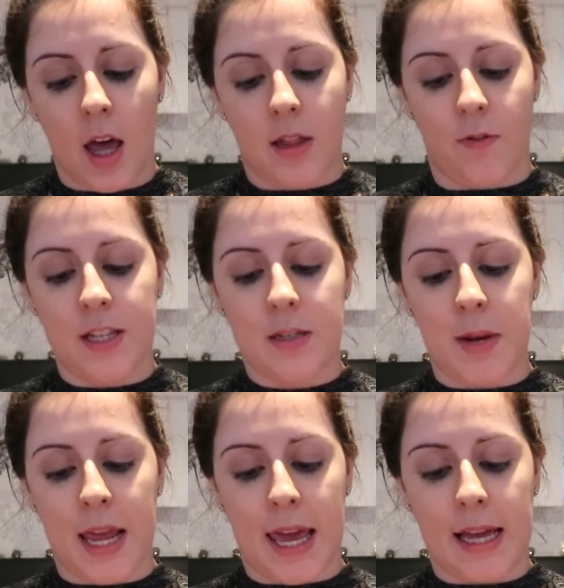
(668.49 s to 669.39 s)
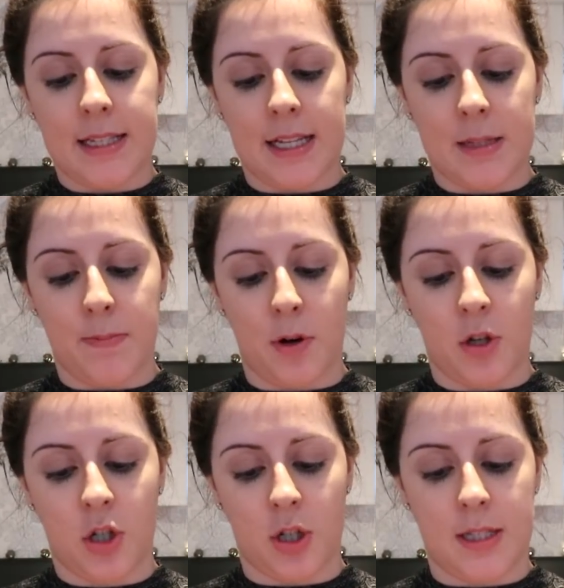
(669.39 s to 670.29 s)
Vitamin E Intense
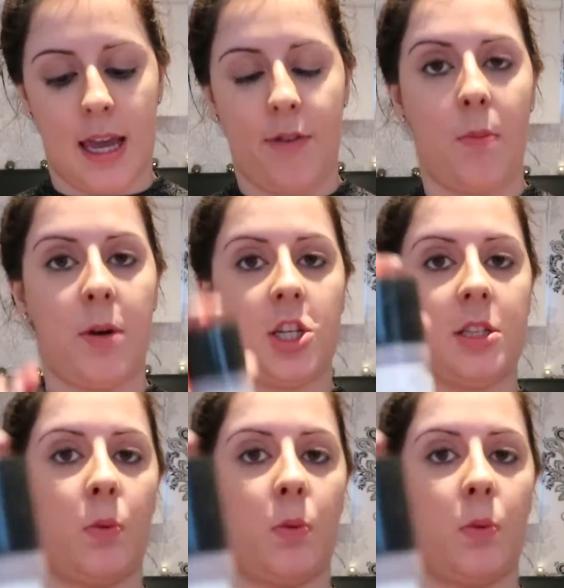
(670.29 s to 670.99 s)
Moisture Serum, which is